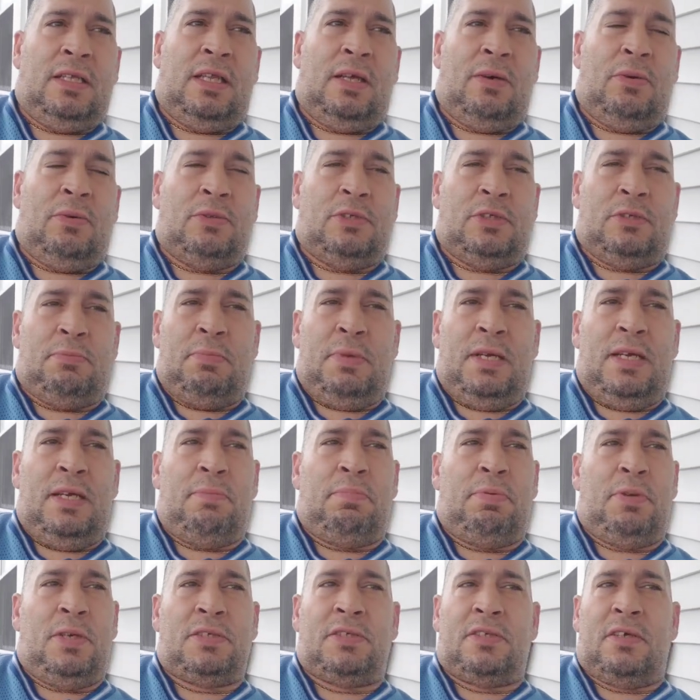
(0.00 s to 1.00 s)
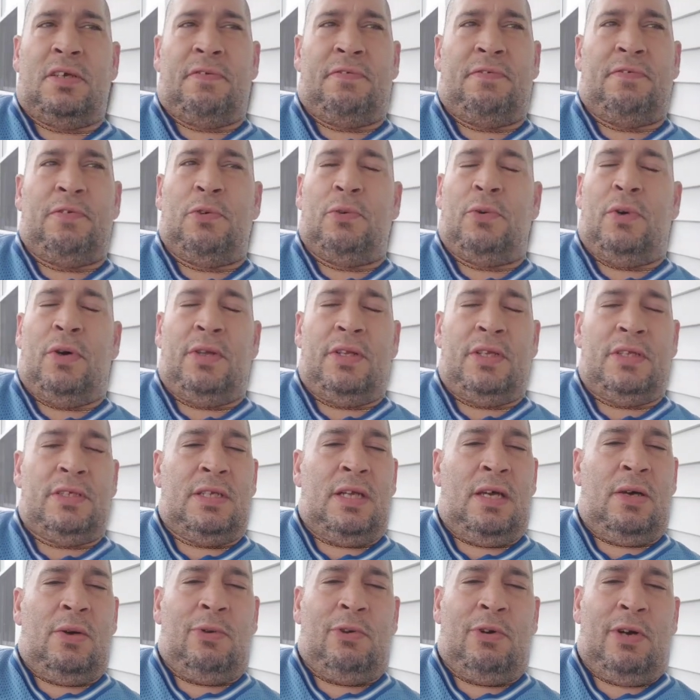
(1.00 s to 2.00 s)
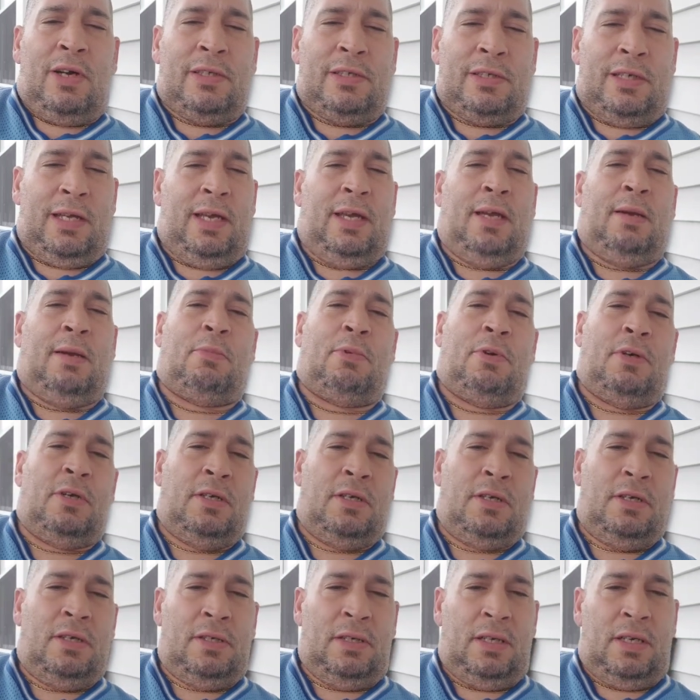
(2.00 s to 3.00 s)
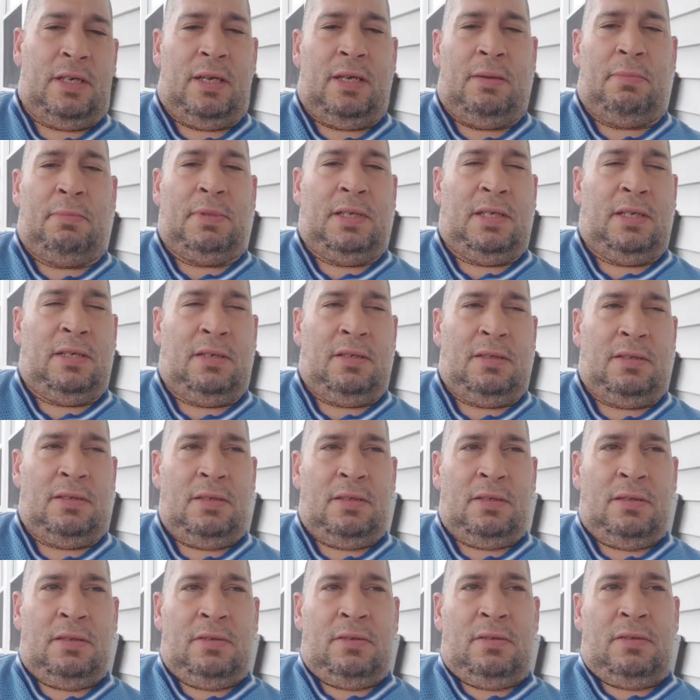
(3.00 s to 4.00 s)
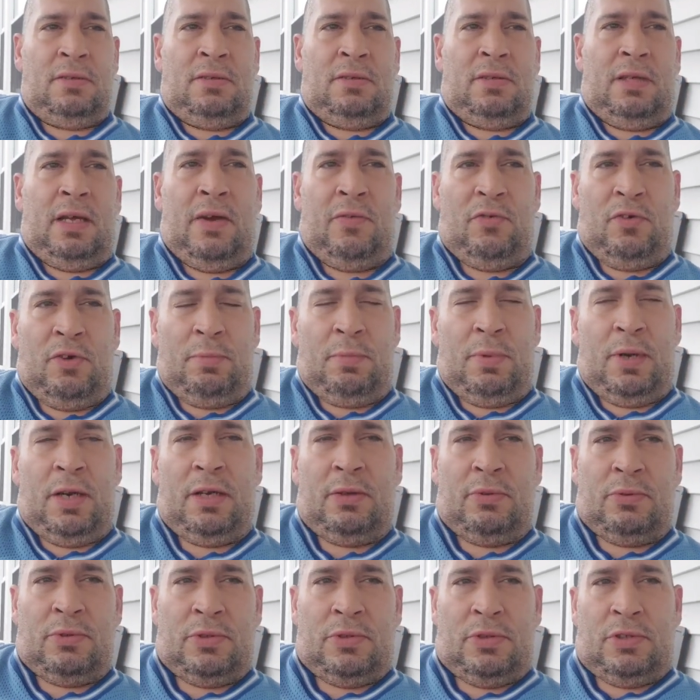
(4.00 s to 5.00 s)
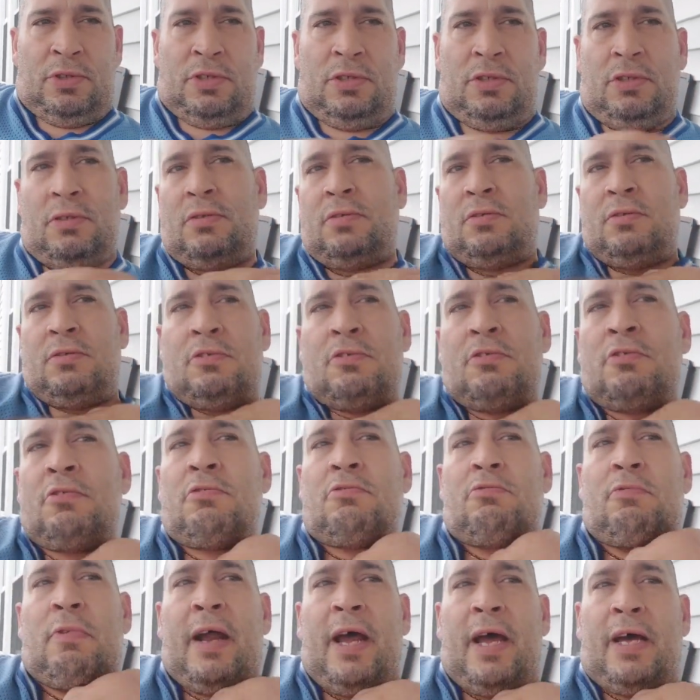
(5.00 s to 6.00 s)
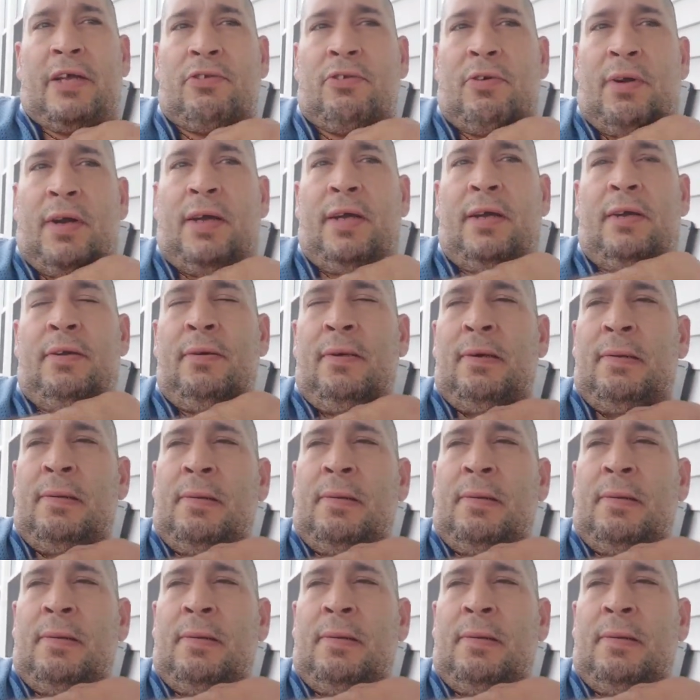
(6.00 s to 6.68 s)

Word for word: There was me, plus a few others that were on camera, and I mean, everybody was racked, right?